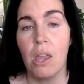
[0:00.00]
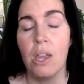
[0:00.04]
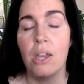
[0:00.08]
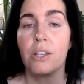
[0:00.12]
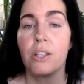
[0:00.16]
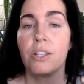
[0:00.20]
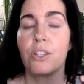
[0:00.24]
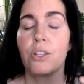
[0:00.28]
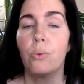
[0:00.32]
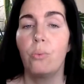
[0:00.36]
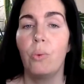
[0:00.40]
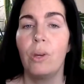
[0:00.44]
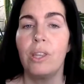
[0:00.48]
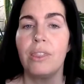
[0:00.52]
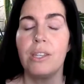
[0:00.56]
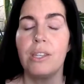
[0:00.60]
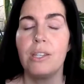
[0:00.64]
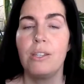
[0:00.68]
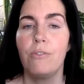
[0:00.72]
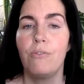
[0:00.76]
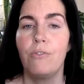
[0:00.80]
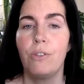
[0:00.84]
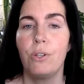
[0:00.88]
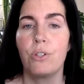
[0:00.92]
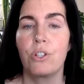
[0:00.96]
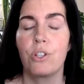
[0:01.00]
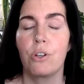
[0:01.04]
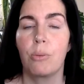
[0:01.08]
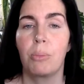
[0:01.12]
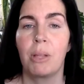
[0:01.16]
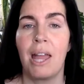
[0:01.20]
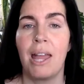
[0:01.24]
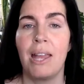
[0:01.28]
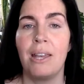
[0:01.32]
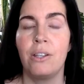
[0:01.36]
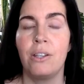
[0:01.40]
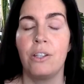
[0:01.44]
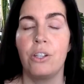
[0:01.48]
So with the diffuser
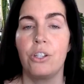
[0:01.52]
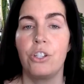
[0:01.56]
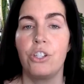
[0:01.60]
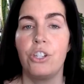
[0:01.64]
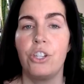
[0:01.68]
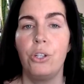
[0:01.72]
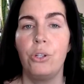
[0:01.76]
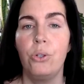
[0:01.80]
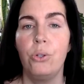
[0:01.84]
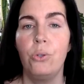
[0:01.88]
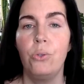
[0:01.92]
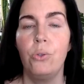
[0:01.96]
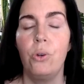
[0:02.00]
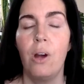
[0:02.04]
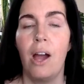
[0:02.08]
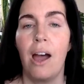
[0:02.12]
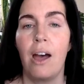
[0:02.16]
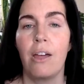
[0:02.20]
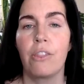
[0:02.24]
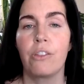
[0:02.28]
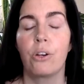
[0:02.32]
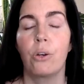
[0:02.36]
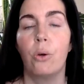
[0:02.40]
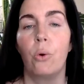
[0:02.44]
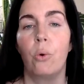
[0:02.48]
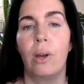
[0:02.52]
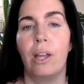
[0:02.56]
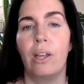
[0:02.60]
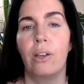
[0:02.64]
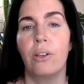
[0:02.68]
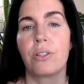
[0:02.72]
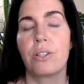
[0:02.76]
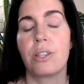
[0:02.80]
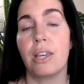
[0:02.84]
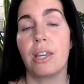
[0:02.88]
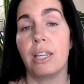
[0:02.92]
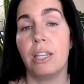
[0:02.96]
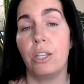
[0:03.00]
blend, 2 other
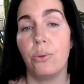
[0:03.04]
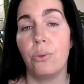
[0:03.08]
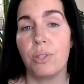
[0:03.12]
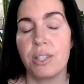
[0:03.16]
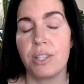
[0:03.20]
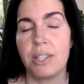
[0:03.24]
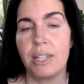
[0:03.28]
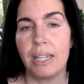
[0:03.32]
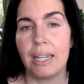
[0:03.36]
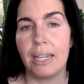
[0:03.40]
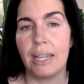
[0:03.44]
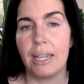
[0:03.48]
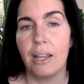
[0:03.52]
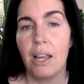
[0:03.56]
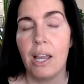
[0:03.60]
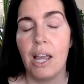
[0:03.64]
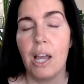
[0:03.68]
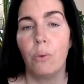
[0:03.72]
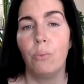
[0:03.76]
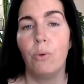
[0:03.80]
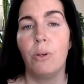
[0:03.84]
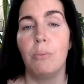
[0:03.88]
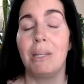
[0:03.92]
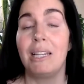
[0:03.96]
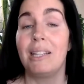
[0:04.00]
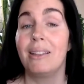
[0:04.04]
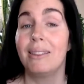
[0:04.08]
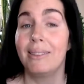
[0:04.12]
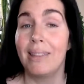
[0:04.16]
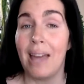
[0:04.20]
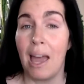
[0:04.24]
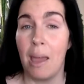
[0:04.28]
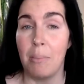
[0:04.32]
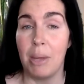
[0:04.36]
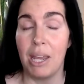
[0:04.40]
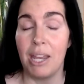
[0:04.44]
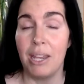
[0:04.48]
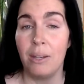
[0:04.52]
oils that you see would be
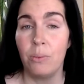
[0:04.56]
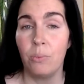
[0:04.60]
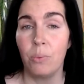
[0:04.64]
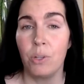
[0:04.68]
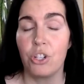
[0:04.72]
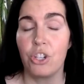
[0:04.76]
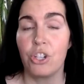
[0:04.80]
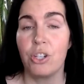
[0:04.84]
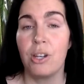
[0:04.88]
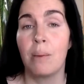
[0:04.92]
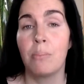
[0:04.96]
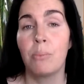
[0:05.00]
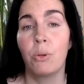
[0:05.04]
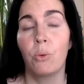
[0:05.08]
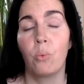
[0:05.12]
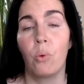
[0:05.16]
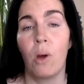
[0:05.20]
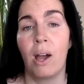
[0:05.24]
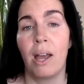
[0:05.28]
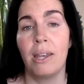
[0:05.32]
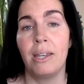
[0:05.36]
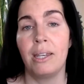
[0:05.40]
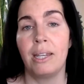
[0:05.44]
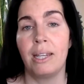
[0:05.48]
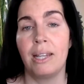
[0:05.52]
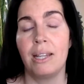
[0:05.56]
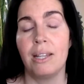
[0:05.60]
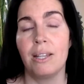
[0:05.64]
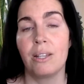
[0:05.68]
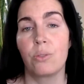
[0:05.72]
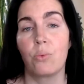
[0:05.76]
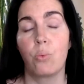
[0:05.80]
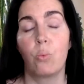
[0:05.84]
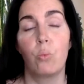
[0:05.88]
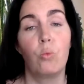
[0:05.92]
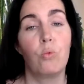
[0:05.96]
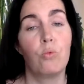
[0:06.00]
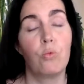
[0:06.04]
lemon, which number 1 is
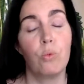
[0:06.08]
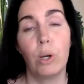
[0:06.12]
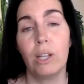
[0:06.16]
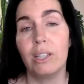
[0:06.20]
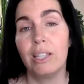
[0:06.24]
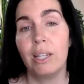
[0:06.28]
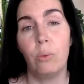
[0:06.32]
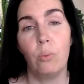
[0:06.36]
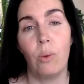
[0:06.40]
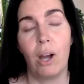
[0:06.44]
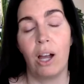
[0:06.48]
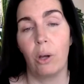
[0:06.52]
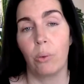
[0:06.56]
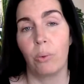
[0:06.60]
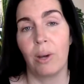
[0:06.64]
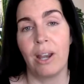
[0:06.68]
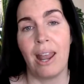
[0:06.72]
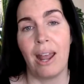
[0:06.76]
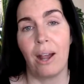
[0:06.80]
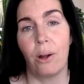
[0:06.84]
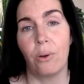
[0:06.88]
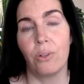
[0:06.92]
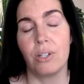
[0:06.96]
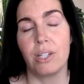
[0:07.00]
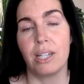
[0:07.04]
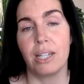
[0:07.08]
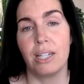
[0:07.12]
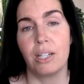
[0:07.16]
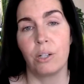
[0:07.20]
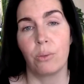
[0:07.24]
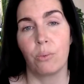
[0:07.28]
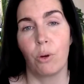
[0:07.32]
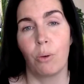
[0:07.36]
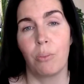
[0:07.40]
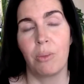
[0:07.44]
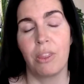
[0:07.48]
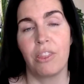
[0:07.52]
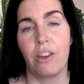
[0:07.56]
really well renowned in
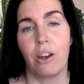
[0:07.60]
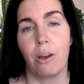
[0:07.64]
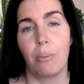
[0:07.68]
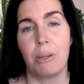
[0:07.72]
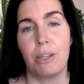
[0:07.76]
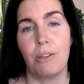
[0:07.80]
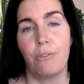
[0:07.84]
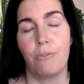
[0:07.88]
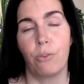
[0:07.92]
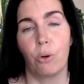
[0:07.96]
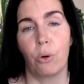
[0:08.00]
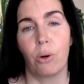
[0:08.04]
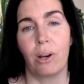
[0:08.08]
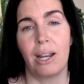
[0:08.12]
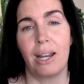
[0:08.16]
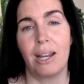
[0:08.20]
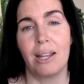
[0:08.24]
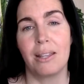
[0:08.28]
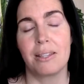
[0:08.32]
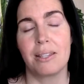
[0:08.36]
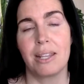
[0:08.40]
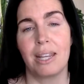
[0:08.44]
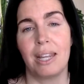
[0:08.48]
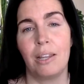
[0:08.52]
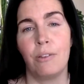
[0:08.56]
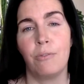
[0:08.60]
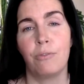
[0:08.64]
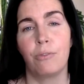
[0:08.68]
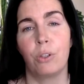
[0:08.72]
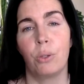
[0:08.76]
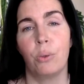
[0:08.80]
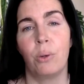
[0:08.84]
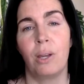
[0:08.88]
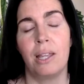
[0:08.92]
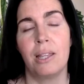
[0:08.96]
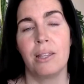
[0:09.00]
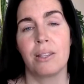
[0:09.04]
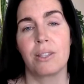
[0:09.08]
aromatherapy for its
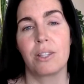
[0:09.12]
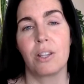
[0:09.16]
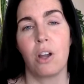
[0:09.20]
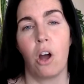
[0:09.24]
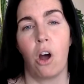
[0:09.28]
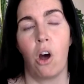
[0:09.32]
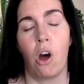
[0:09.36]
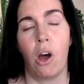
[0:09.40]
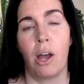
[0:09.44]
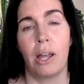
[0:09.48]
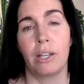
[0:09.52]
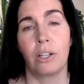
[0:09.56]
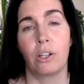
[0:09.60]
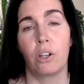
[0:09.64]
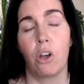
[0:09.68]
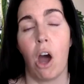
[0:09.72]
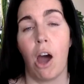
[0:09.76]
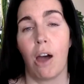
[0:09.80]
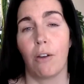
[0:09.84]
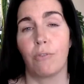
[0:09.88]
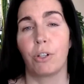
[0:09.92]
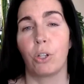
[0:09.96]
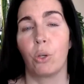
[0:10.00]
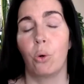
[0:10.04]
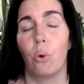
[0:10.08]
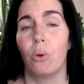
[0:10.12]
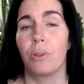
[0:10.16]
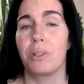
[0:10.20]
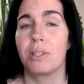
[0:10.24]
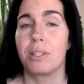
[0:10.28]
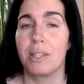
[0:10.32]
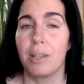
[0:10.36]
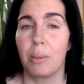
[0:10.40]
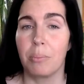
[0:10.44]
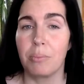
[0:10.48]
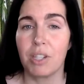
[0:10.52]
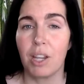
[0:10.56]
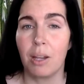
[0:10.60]
influence on cough and cold
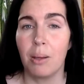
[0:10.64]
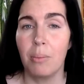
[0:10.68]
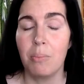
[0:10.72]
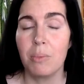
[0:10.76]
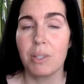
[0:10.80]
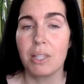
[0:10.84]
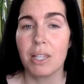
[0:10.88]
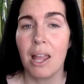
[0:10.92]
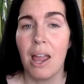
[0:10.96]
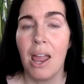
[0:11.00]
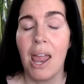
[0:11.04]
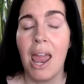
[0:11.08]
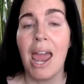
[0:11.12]
symptoms.